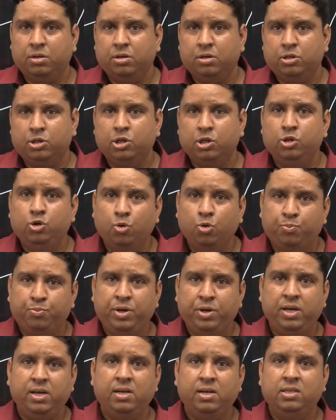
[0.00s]
So UP
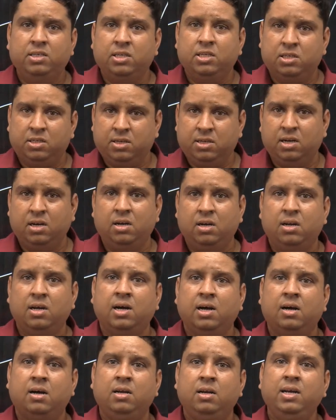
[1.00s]
is still
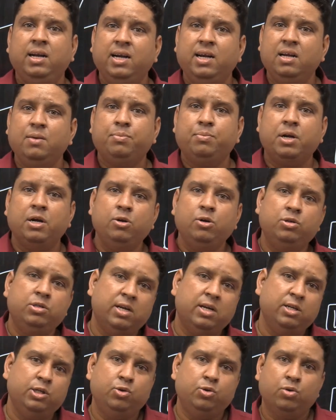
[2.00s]
a leading
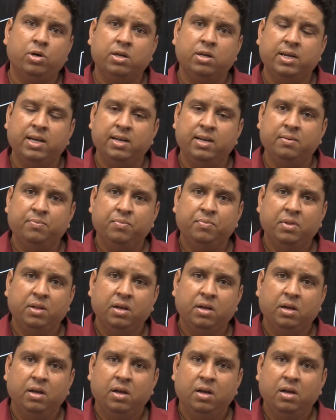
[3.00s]
producer in sugarcane.
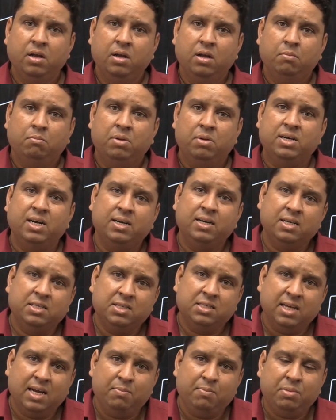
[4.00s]
But at the
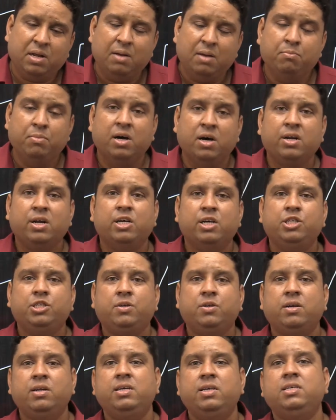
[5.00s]
same time,
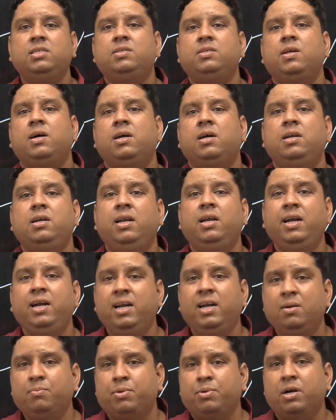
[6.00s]
Maharashtra is the
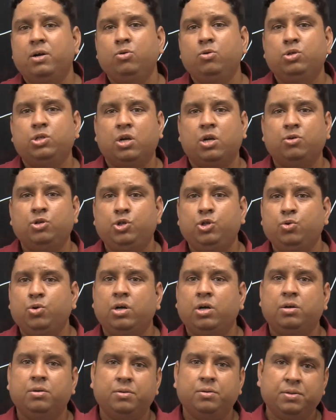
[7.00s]
leading producer of sugar.